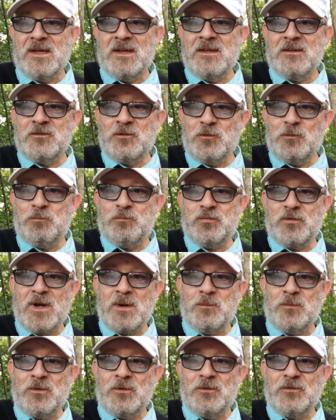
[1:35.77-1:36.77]
And it's all
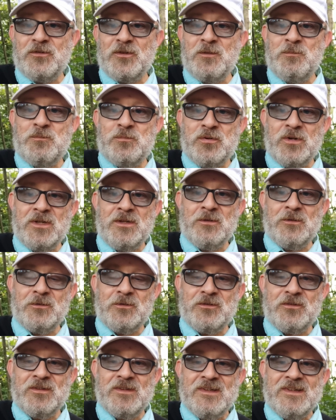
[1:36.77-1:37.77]
brambles and
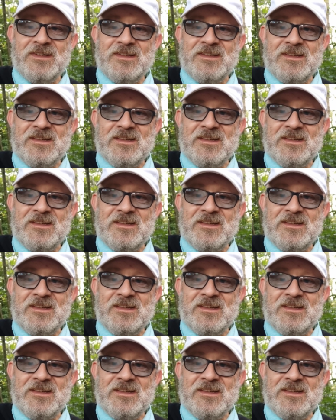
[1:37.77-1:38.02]
prickles.